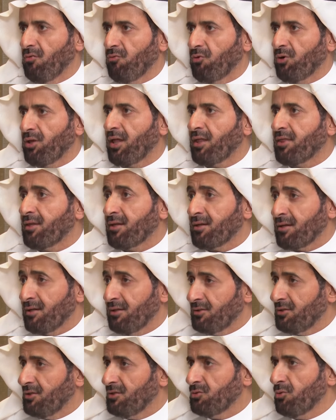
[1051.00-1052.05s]
for other
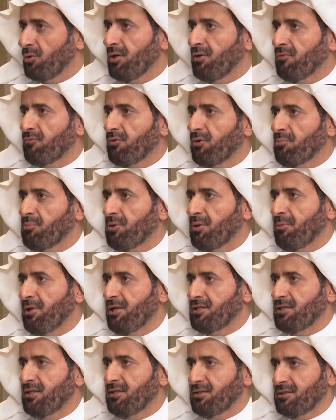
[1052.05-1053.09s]
countries to learn from the
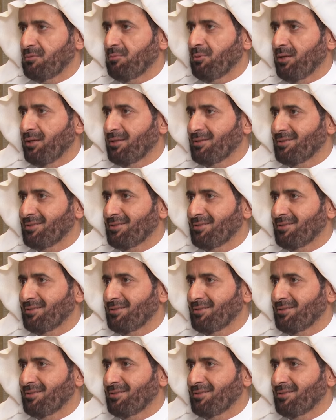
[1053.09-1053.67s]
Malaysian experience.